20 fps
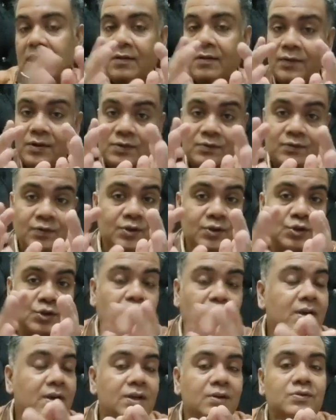which was
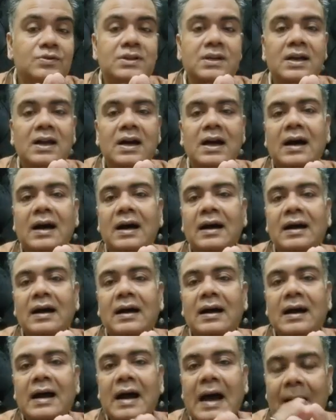shot using a
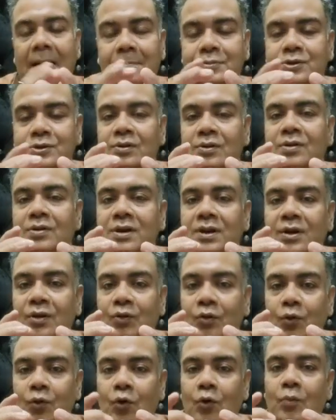absolutely
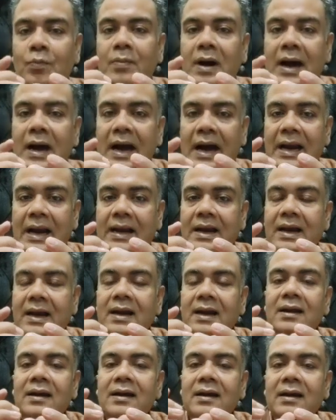home
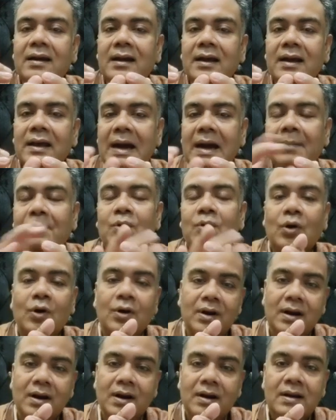handheld
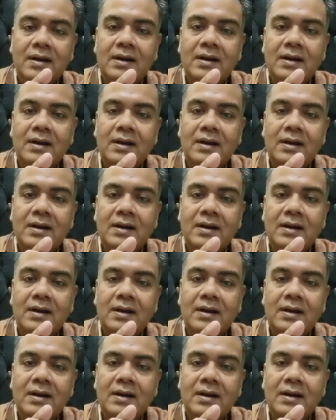camcorder.